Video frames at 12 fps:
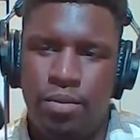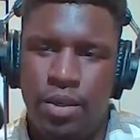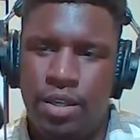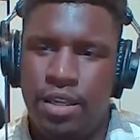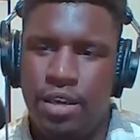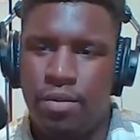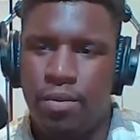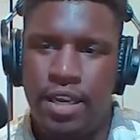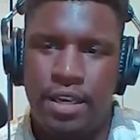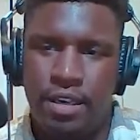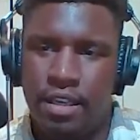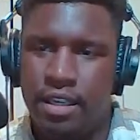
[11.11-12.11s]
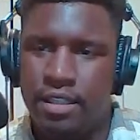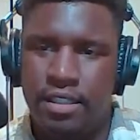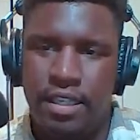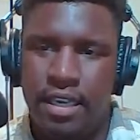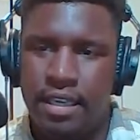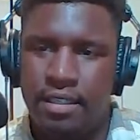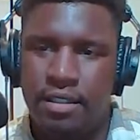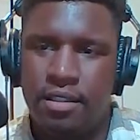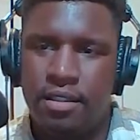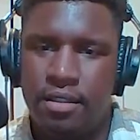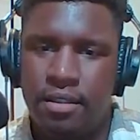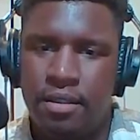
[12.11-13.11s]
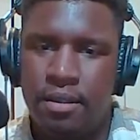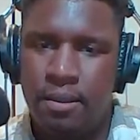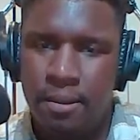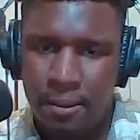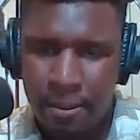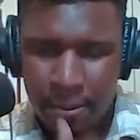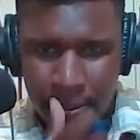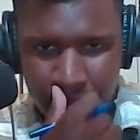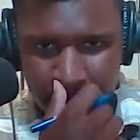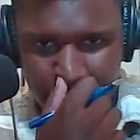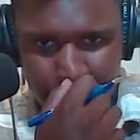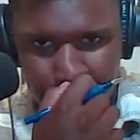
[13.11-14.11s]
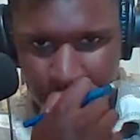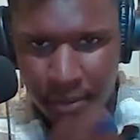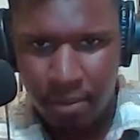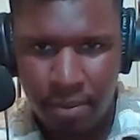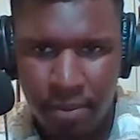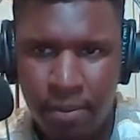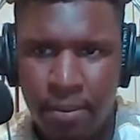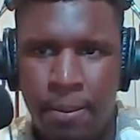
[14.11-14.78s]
what are you kind of reading these days oh man